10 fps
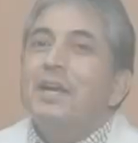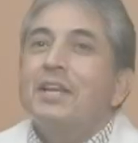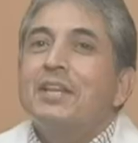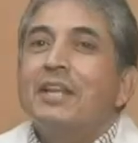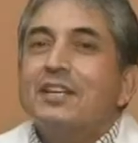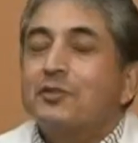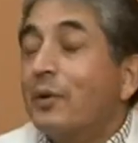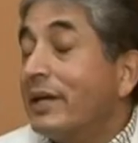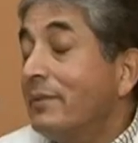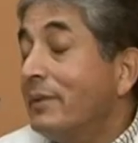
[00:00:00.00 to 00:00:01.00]
It's
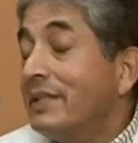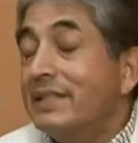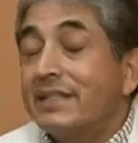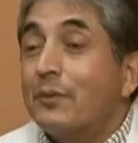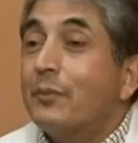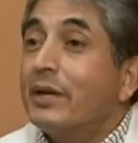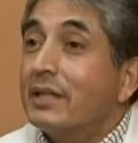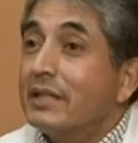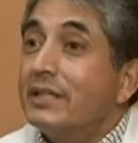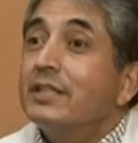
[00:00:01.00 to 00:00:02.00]
recommended that
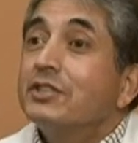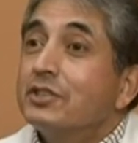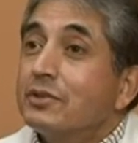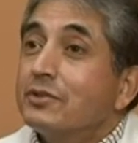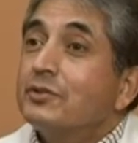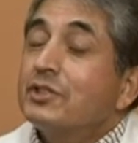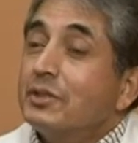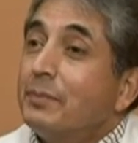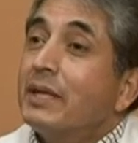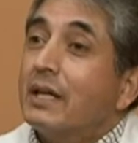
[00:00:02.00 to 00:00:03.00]
really children
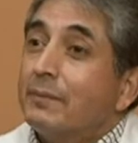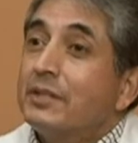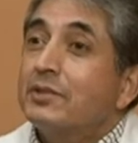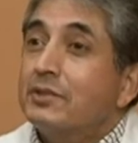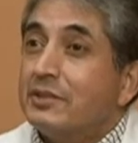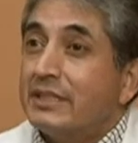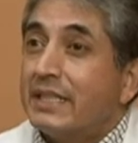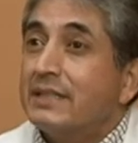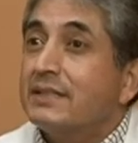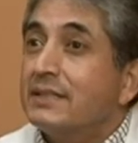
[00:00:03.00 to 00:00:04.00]
should be coming to their
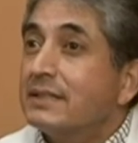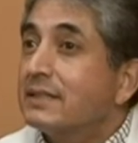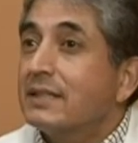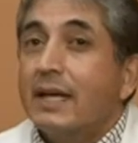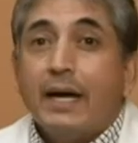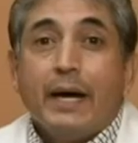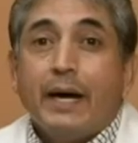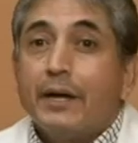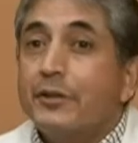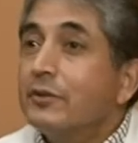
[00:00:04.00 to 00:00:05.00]
dentist
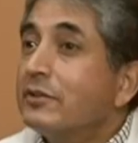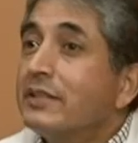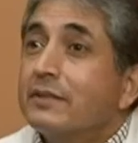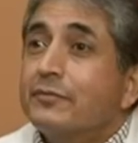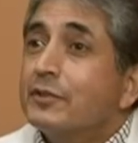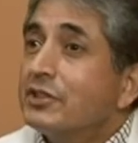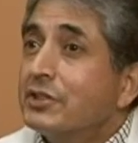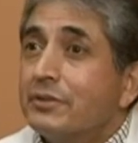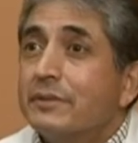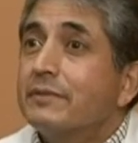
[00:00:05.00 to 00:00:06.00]
usually the first
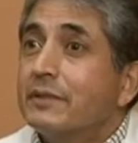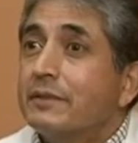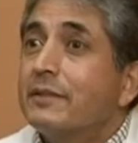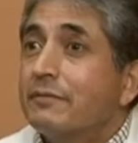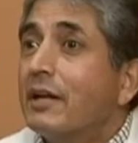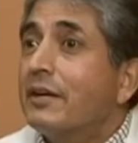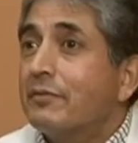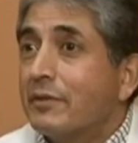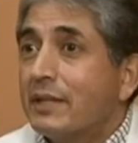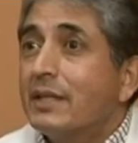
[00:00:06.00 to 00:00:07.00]
year of
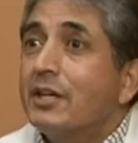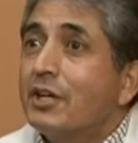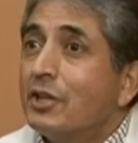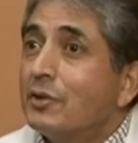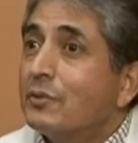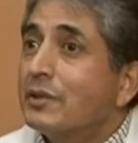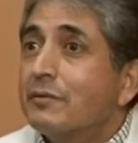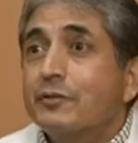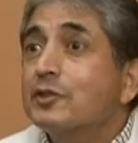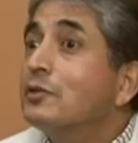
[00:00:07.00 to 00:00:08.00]
life. You know, when the
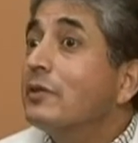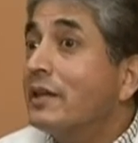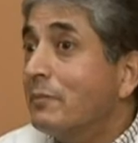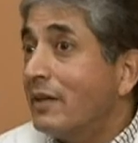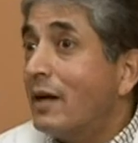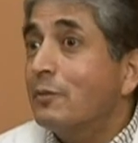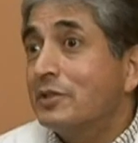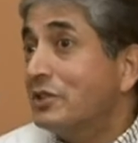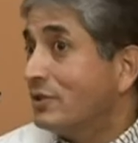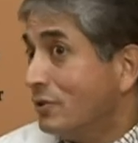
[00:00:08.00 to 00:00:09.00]
first tooth comes out,
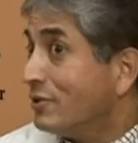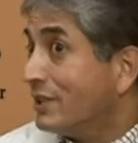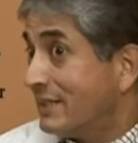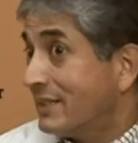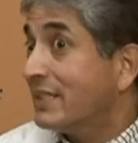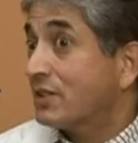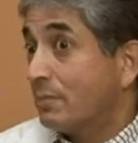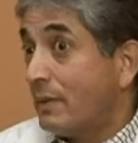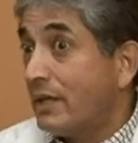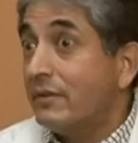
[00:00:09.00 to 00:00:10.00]
which is usually 6
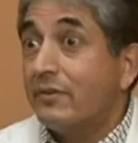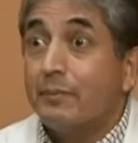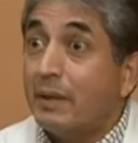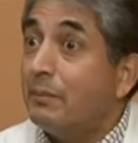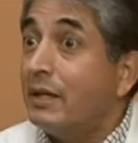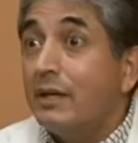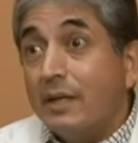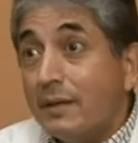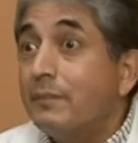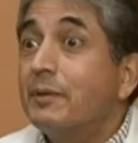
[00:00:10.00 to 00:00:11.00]
months, maybe
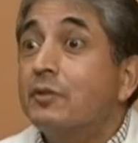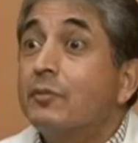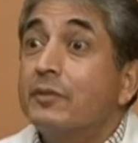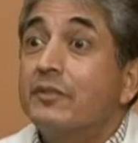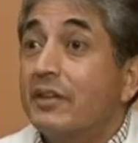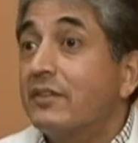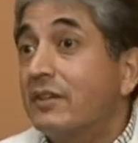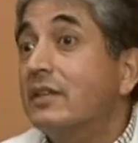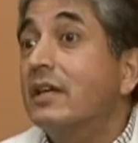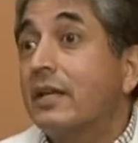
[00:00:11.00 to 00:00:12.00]
between 6
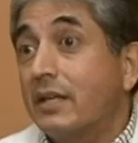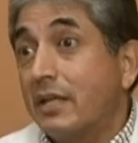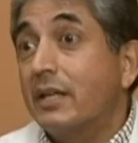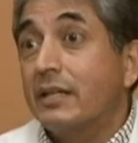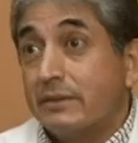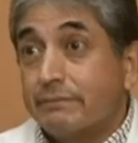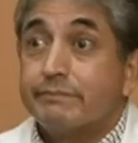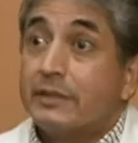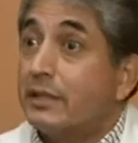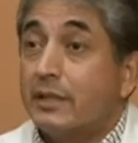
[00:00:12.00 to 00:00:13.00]
and
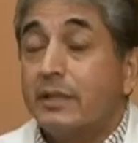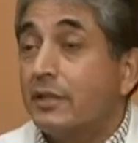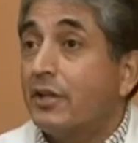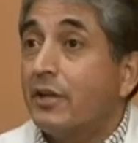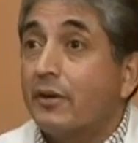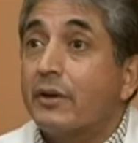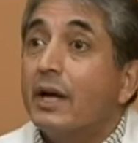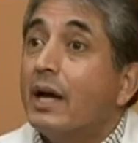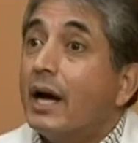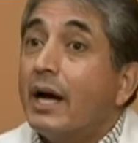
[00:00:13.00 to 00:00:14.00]
a year.
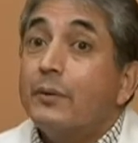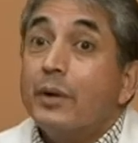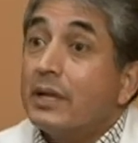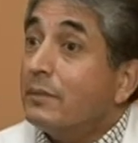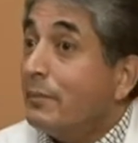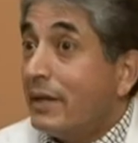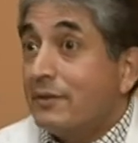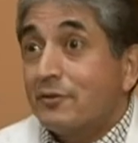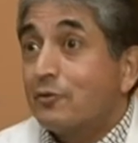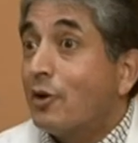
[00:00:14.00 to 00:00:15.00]
I
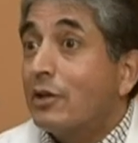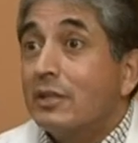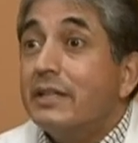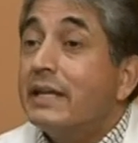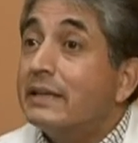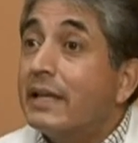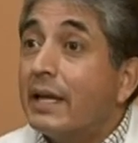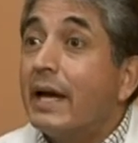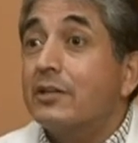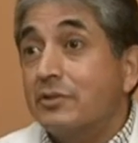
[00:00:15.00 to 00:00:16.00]
recommend strongly that
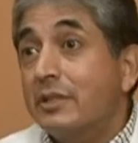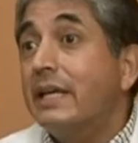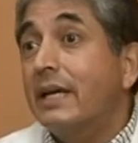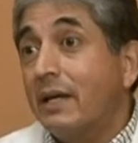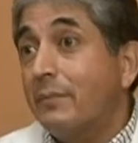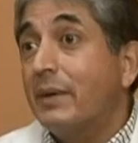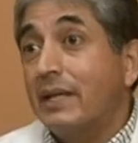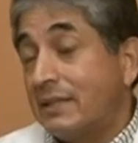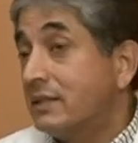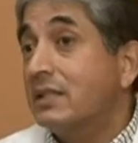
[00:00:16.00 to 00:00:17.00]
they actually come
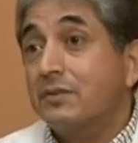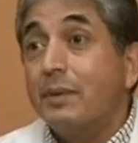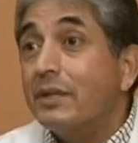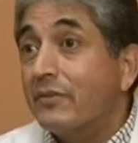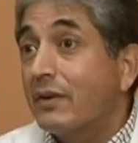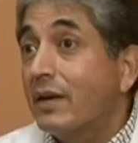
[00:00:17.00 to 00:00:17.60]
in at 6 months,